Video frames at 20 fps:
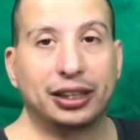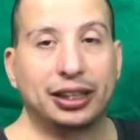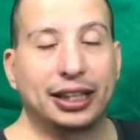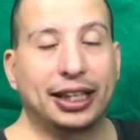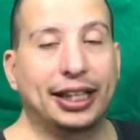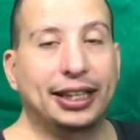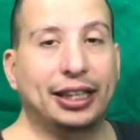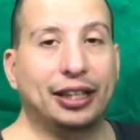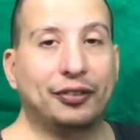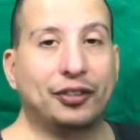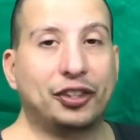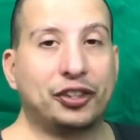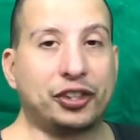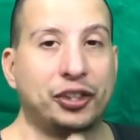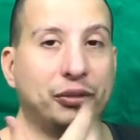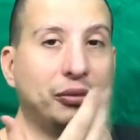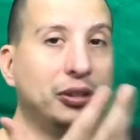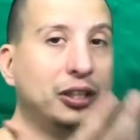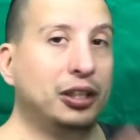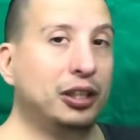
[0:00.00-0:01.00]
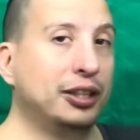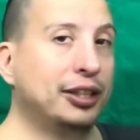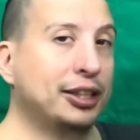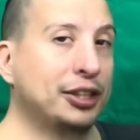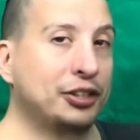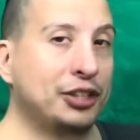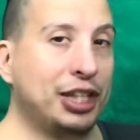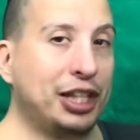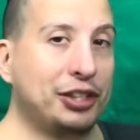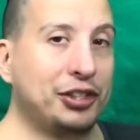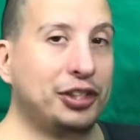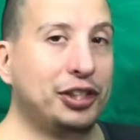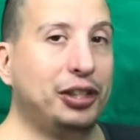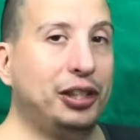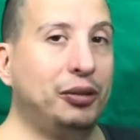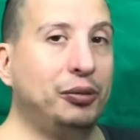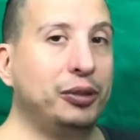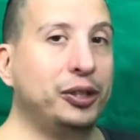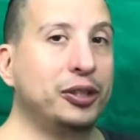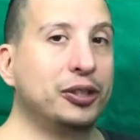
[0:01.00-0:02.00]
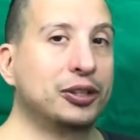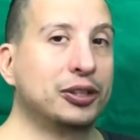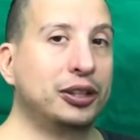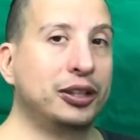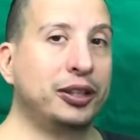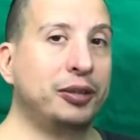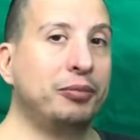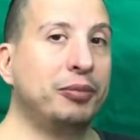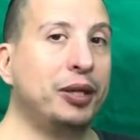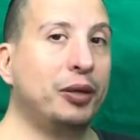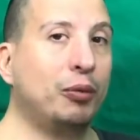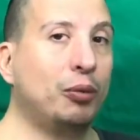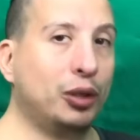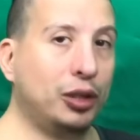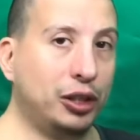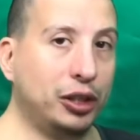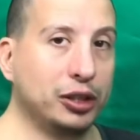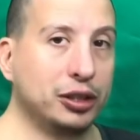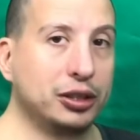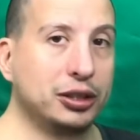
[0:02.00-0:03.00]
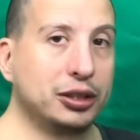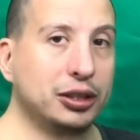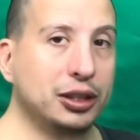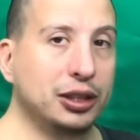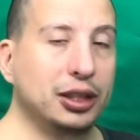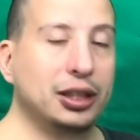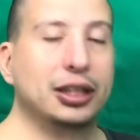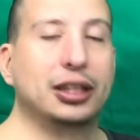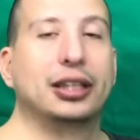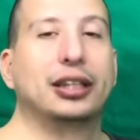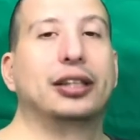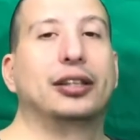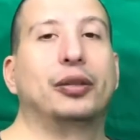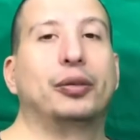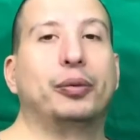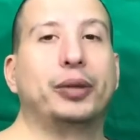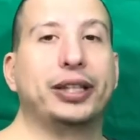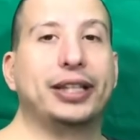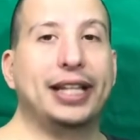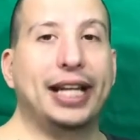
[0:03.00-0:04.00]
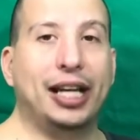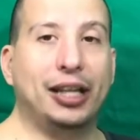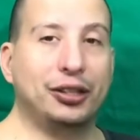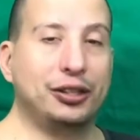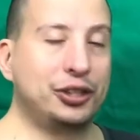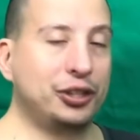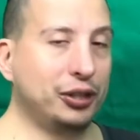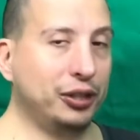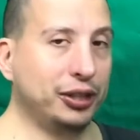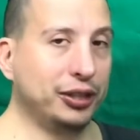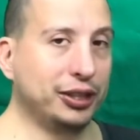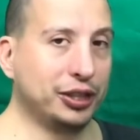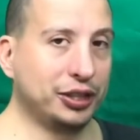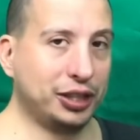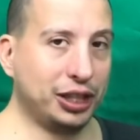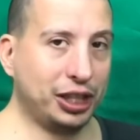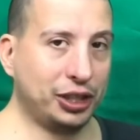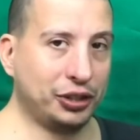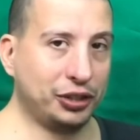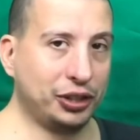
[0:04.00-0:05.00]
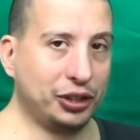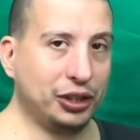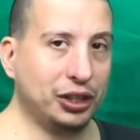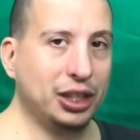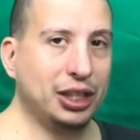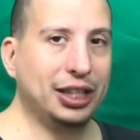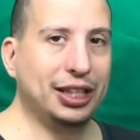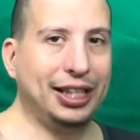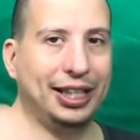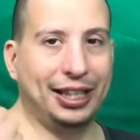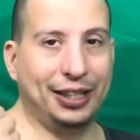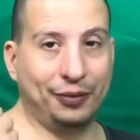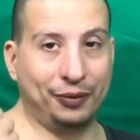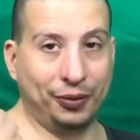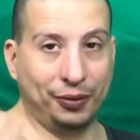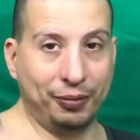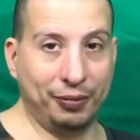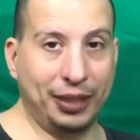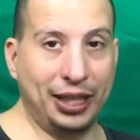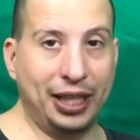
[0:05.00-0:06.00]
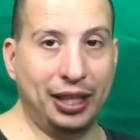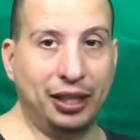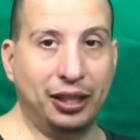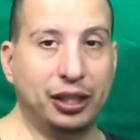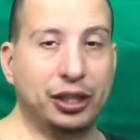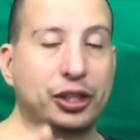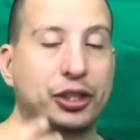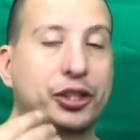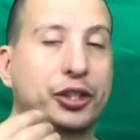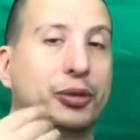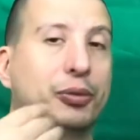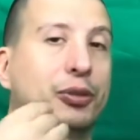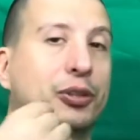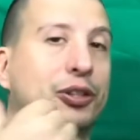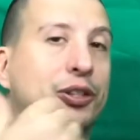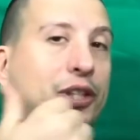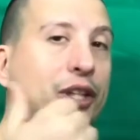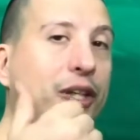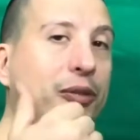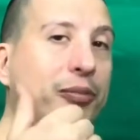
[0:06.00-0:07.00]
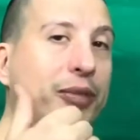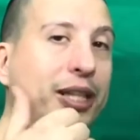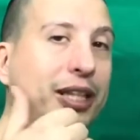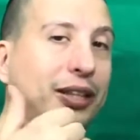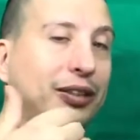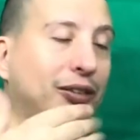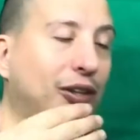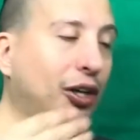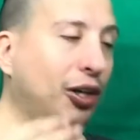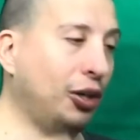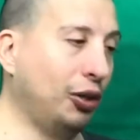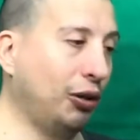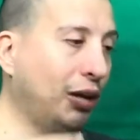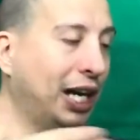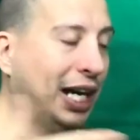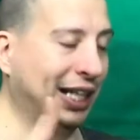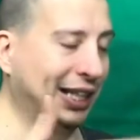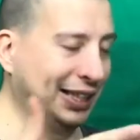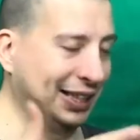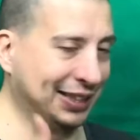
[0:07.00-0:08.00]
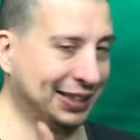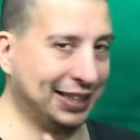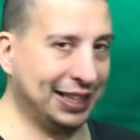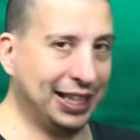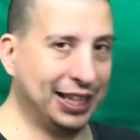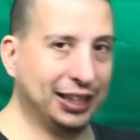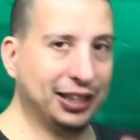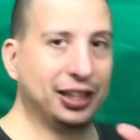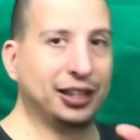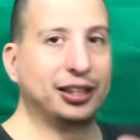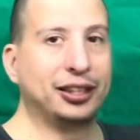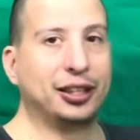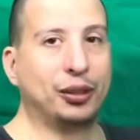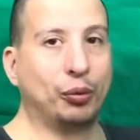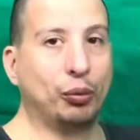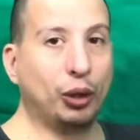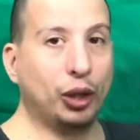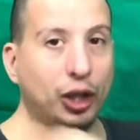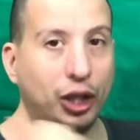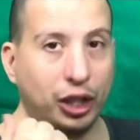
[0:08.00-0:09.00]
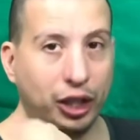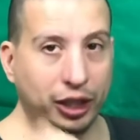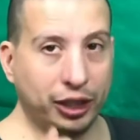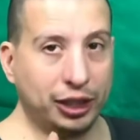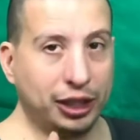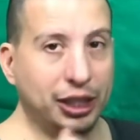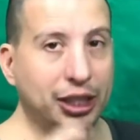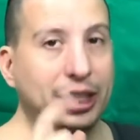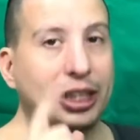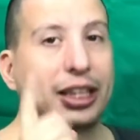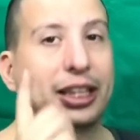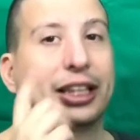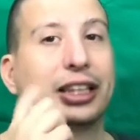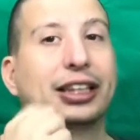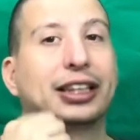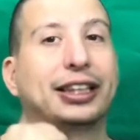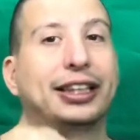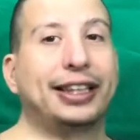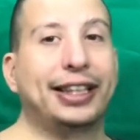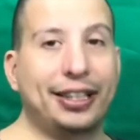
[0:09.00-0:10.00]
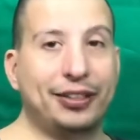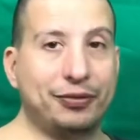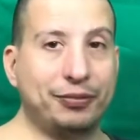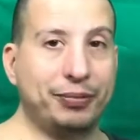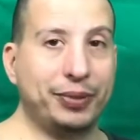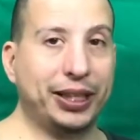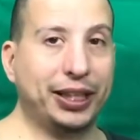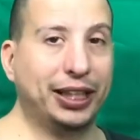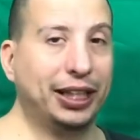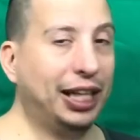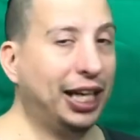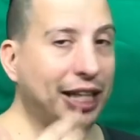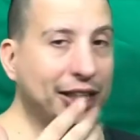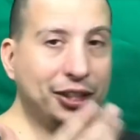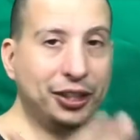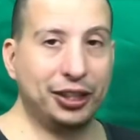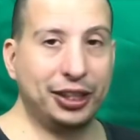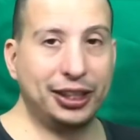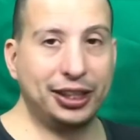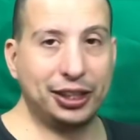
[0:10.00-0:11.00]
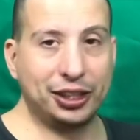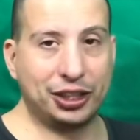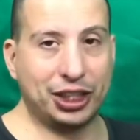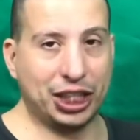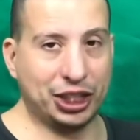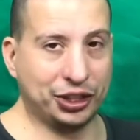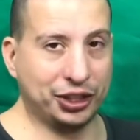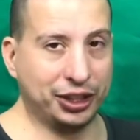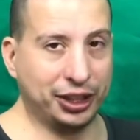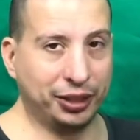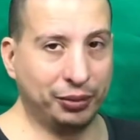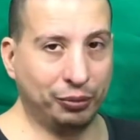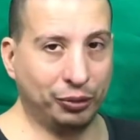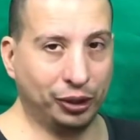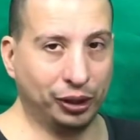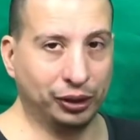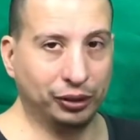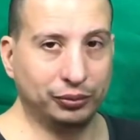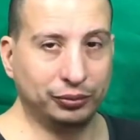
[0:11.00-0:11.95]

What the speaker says: And after she will learn the gesture, I will use only my words without showing the gesture. And from there, she will show me, oh, I understand the word give me. I don't need the gesture anymore.